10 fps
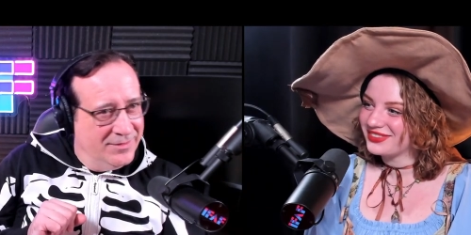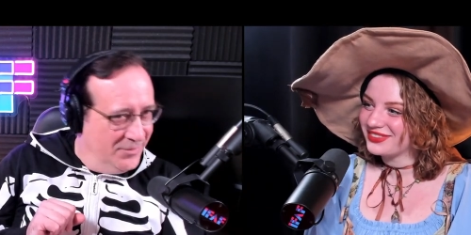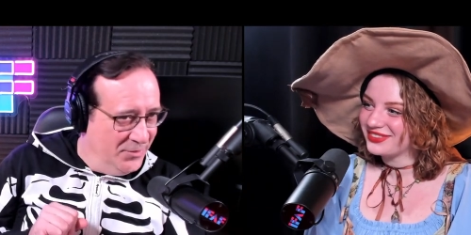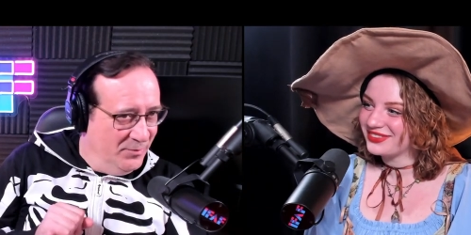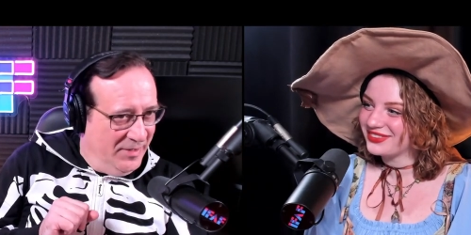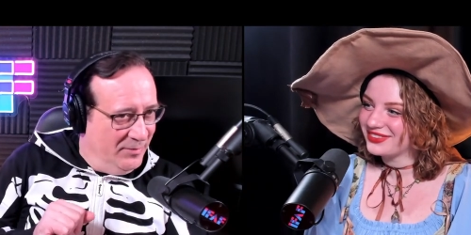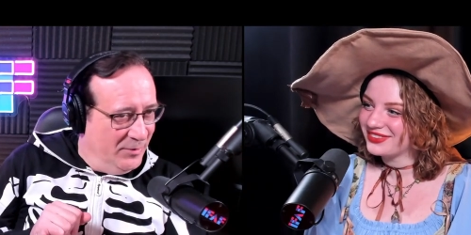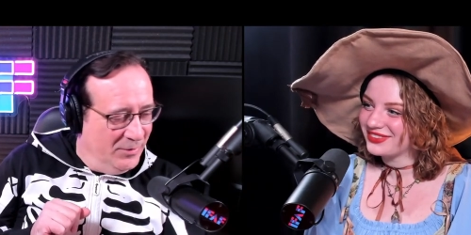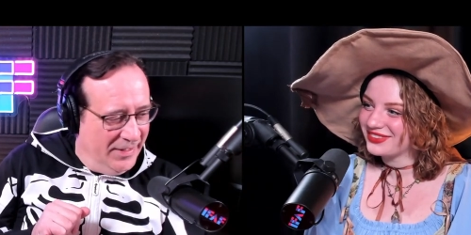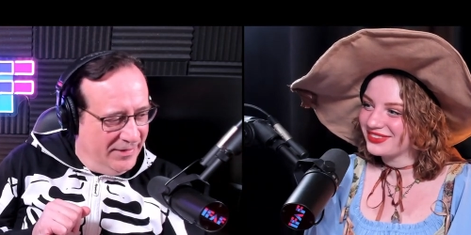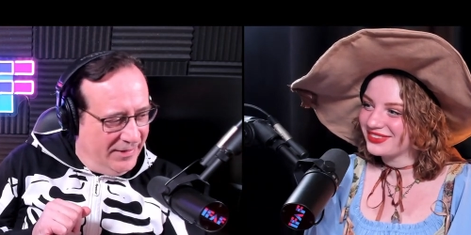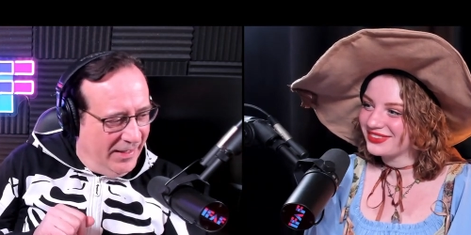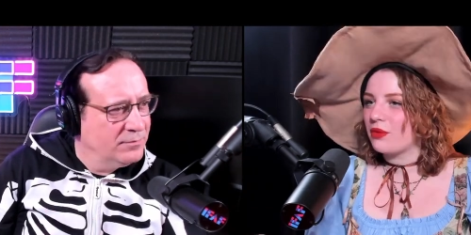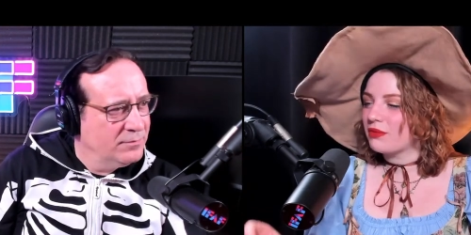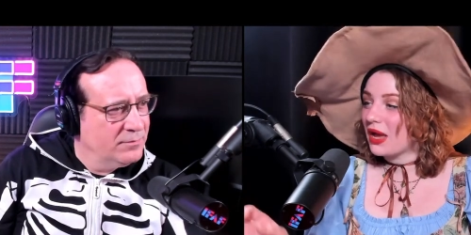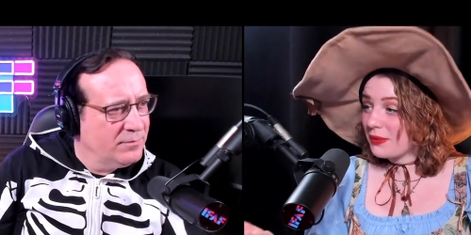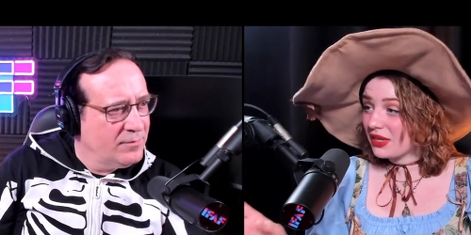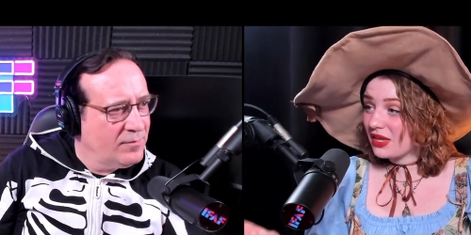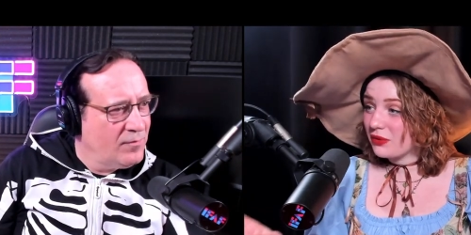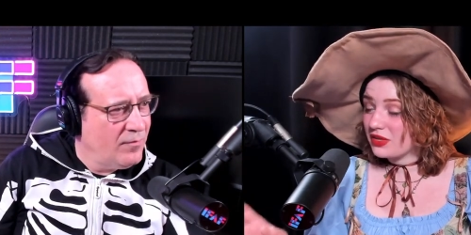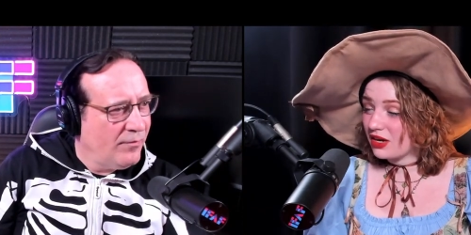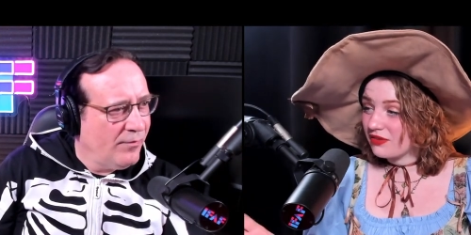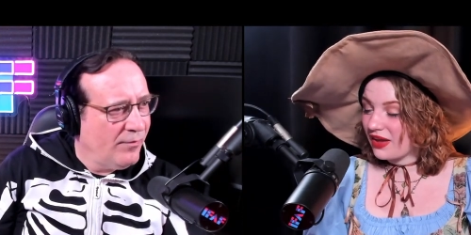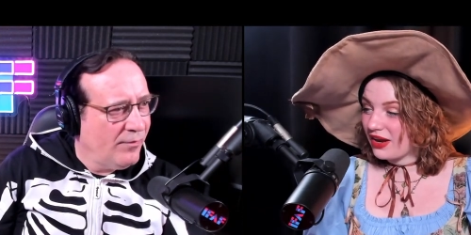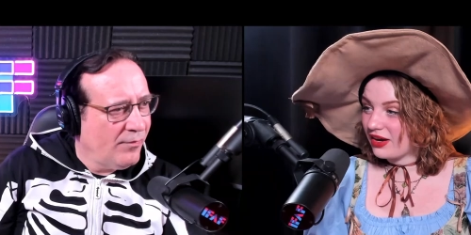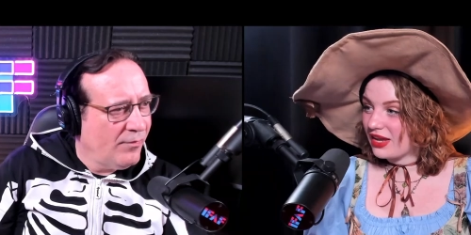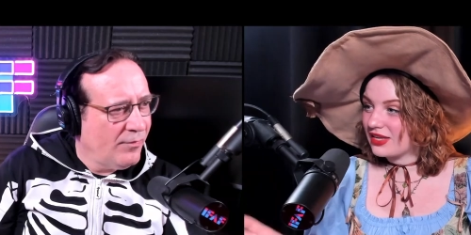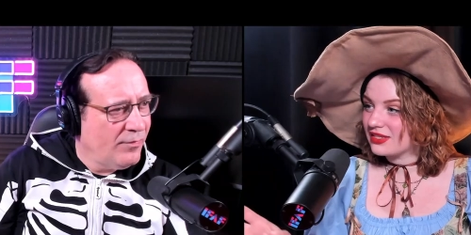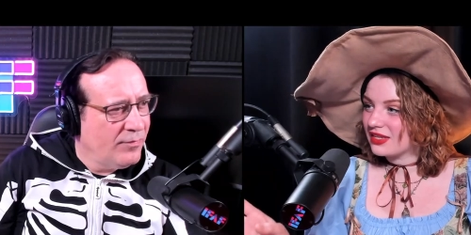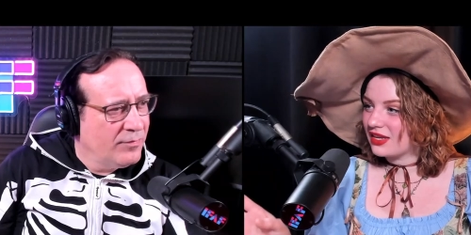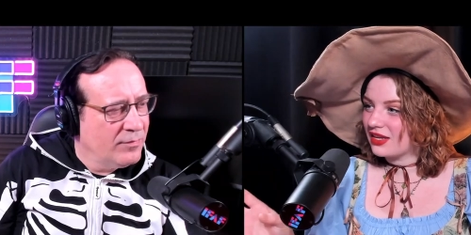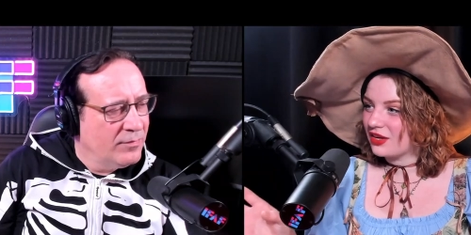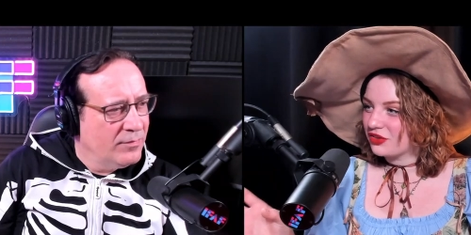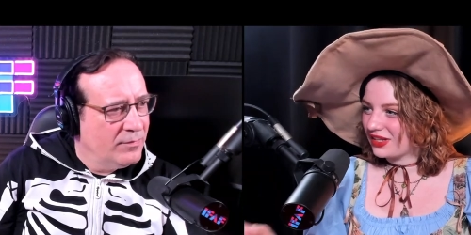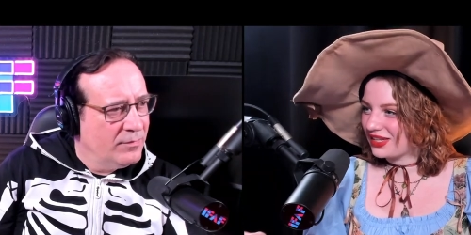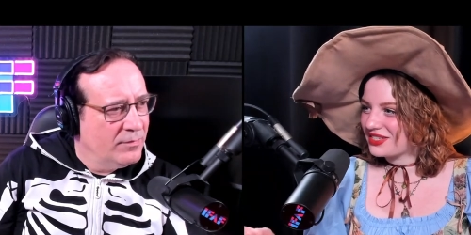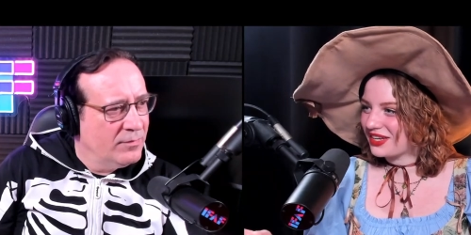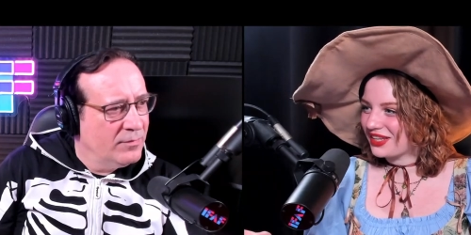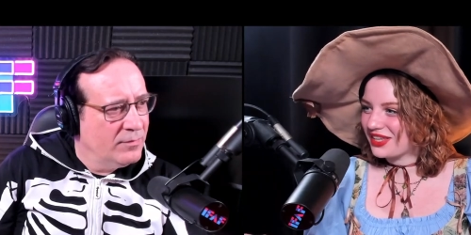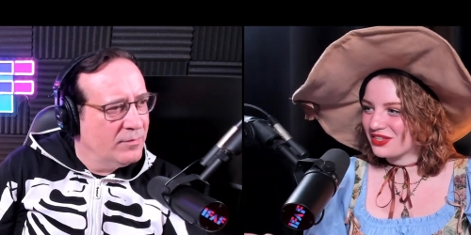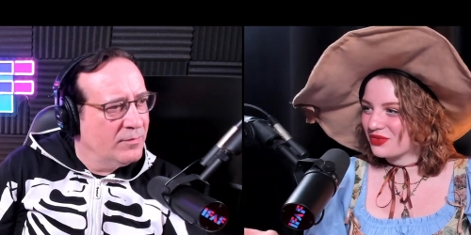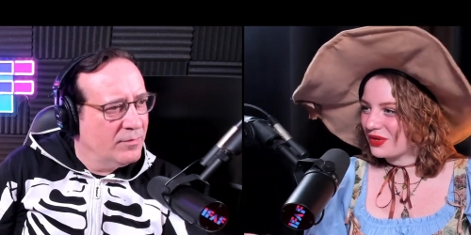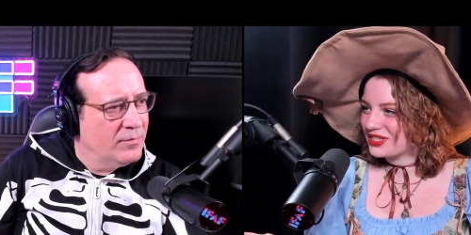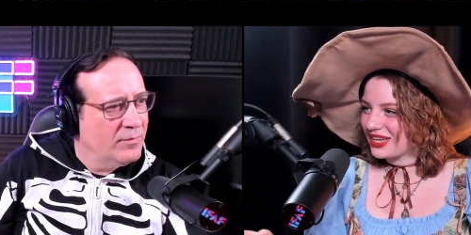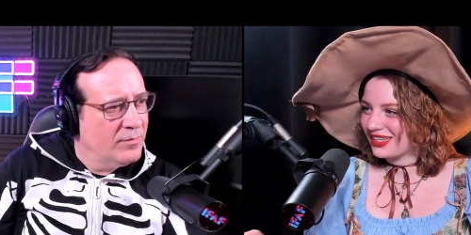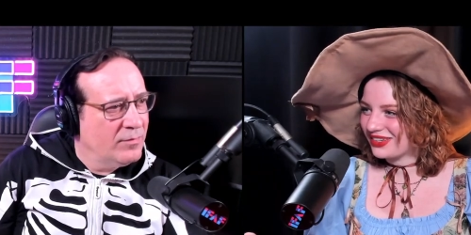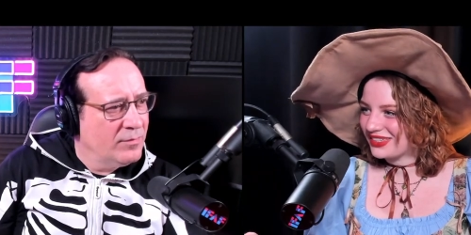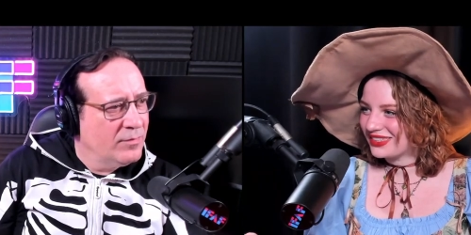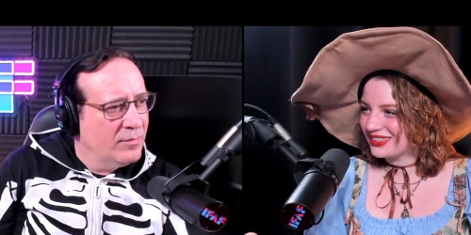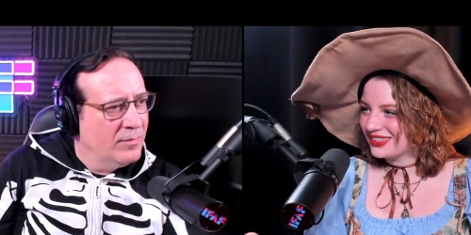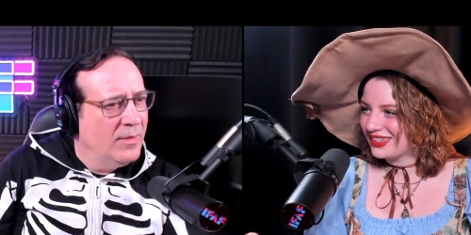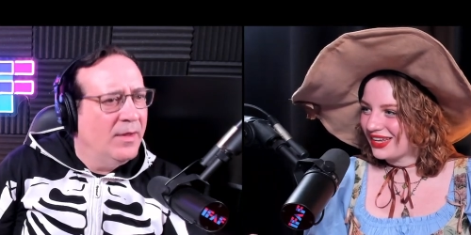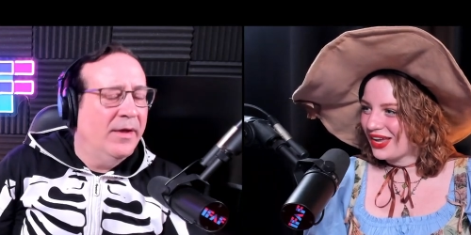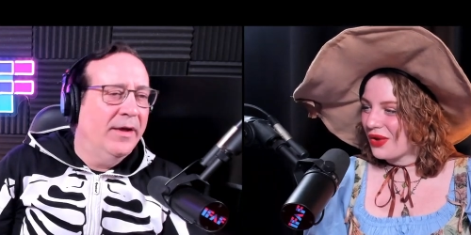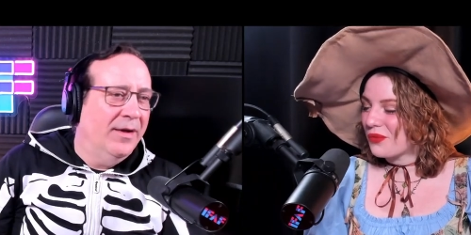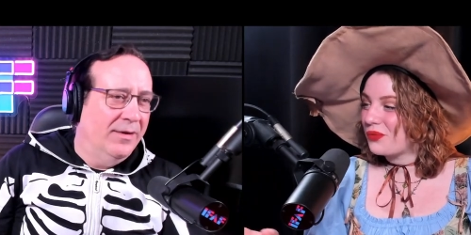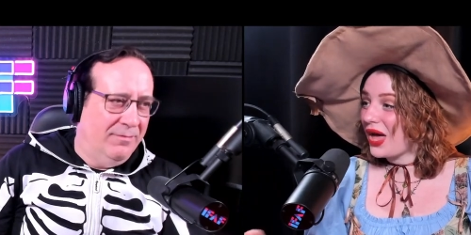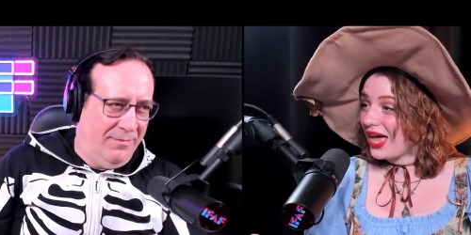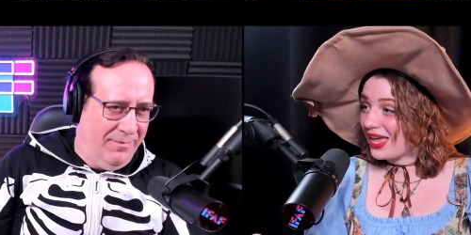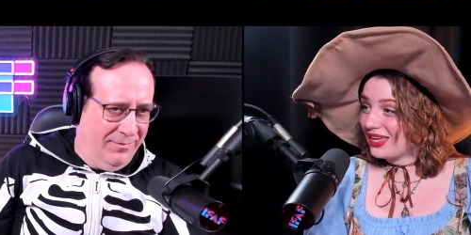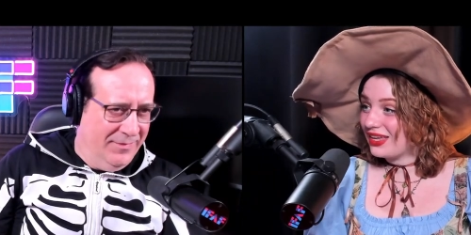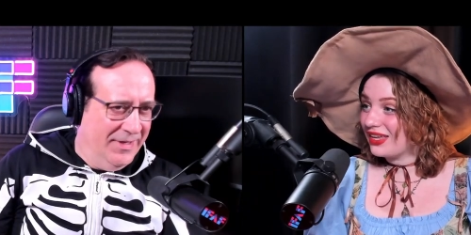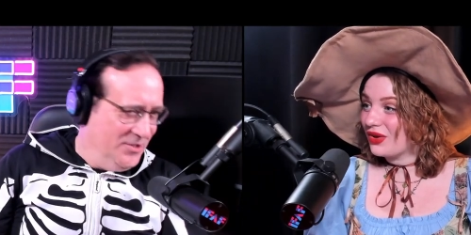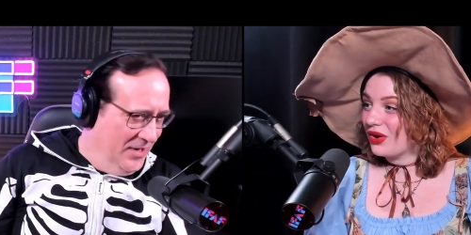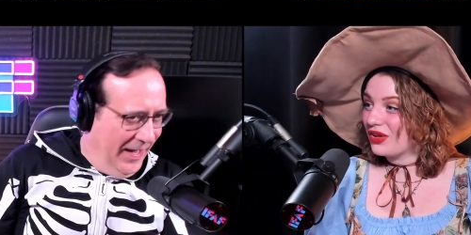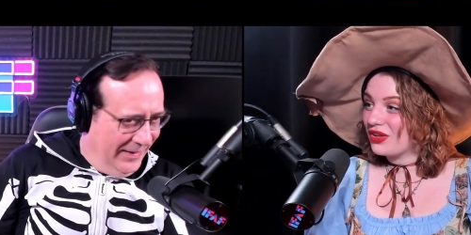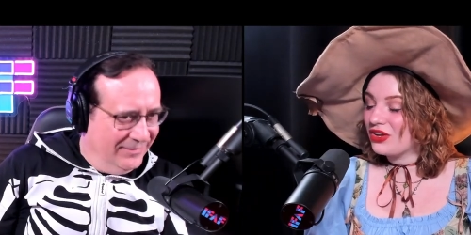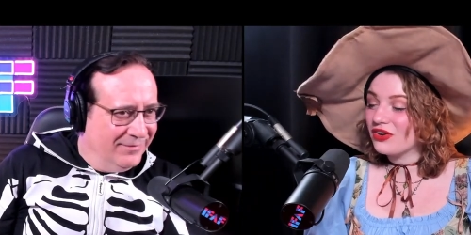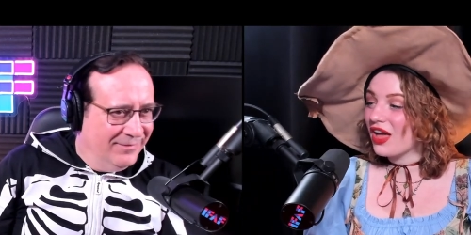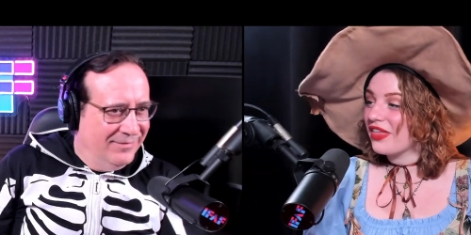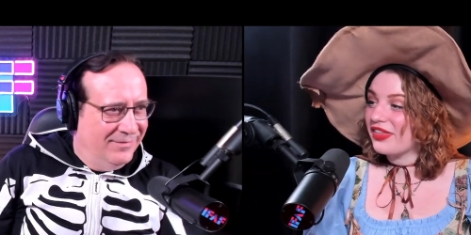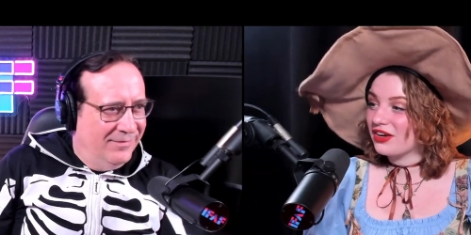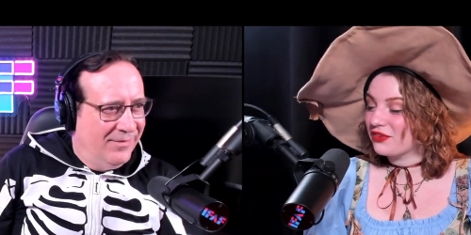Speaker 1: Two people will get that.
Speaker 2: My big thing with Terrifier is realistically, the story's not that great. But it's not. You're not there